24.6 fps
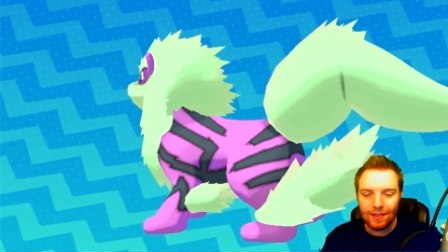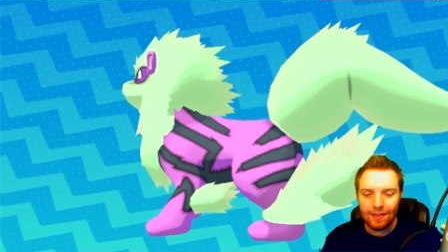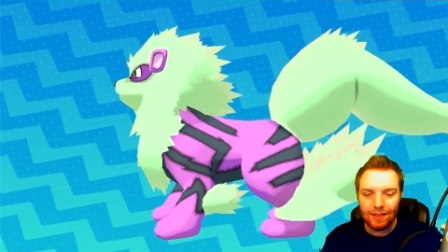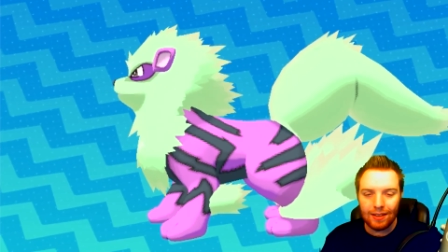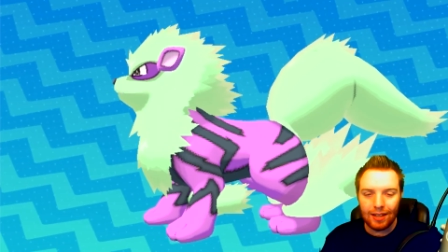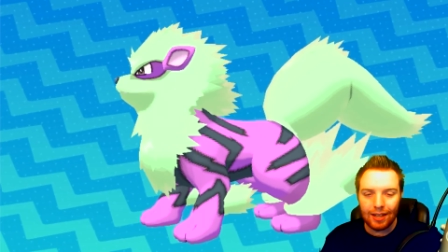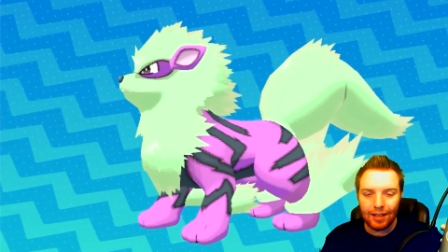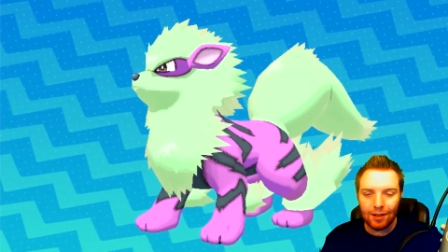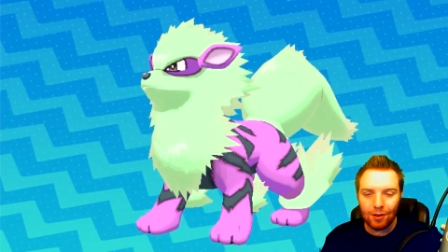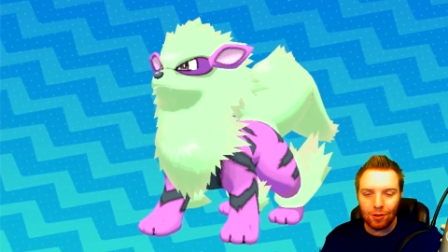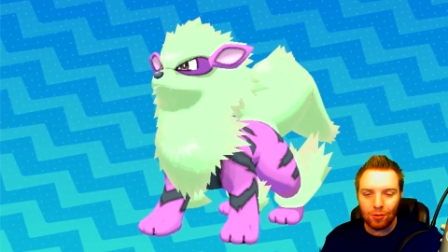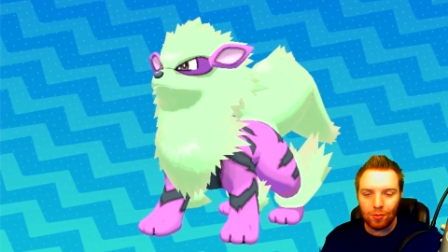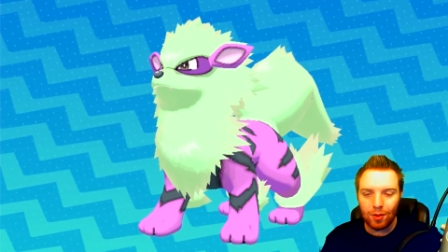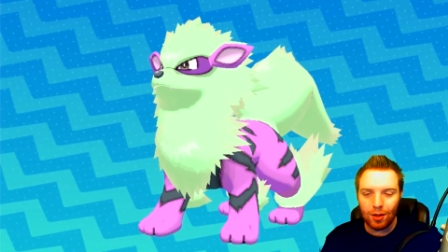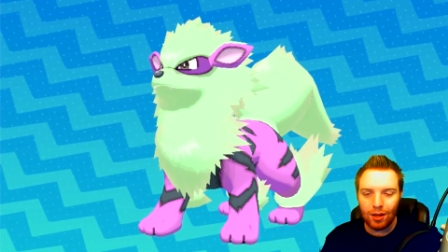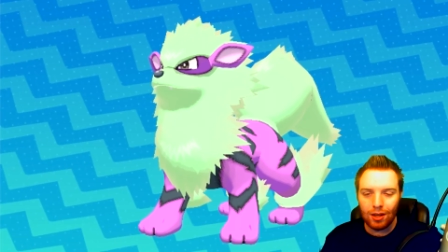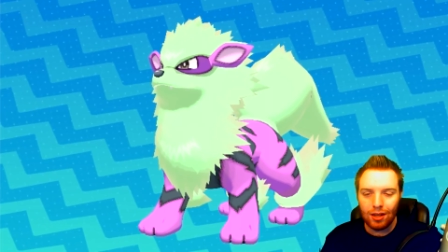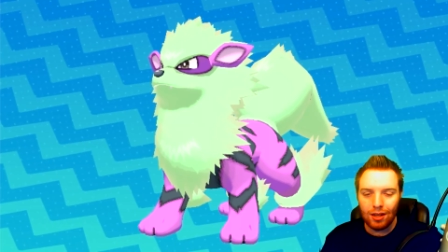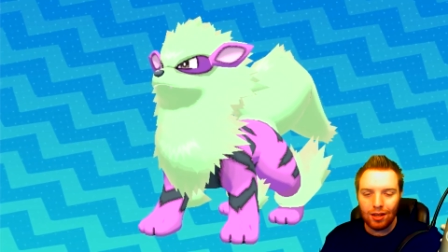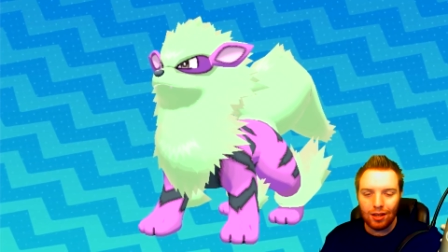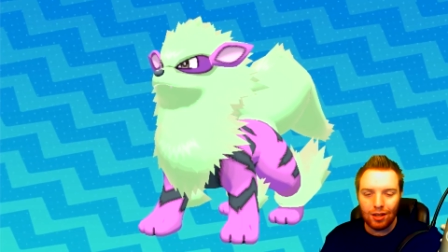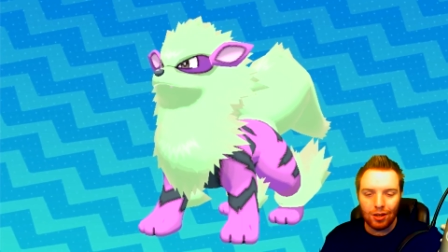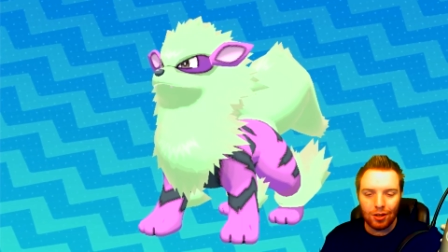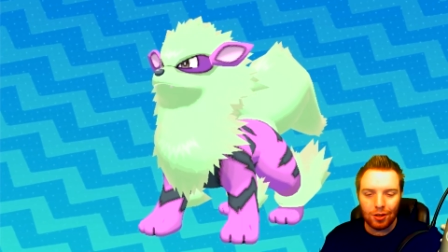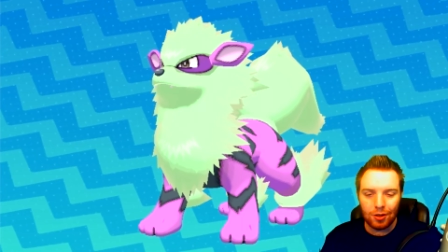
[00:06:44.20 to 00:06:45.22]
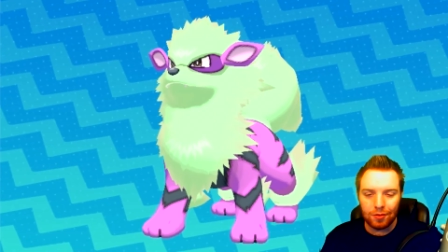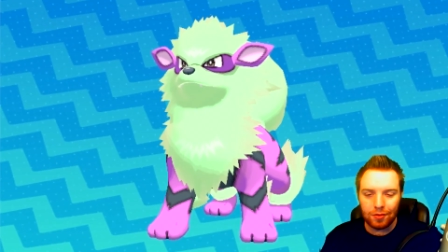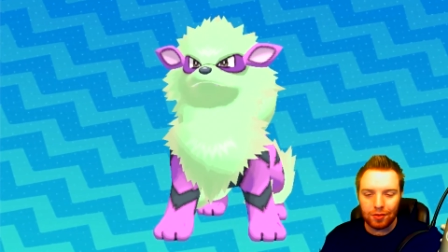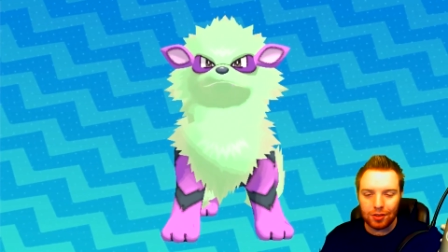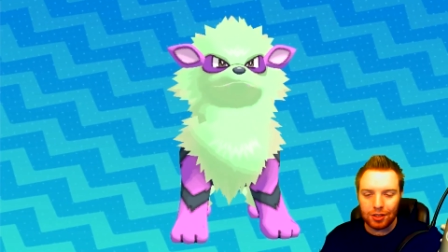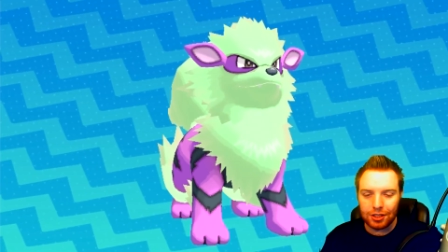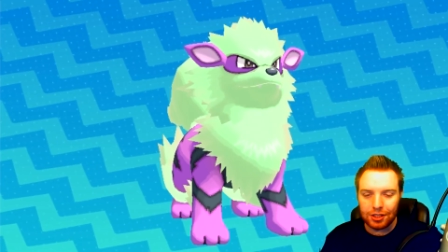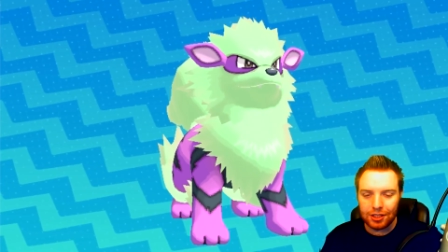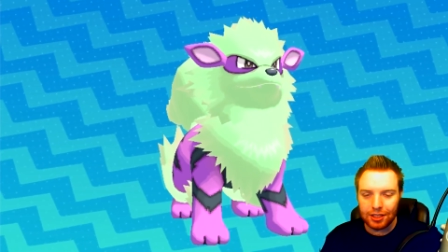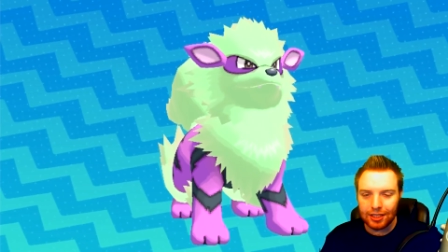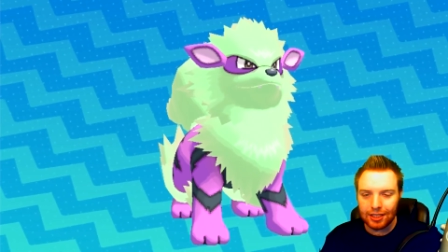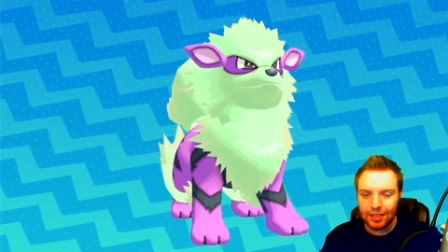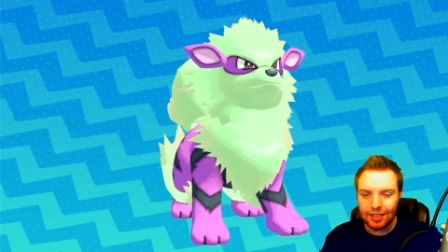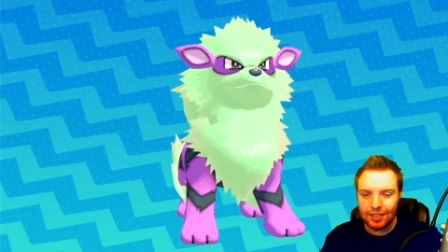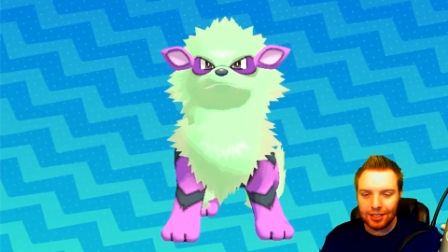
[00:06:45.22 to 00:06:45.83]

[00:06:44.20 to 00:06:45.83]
And hope hopefully she did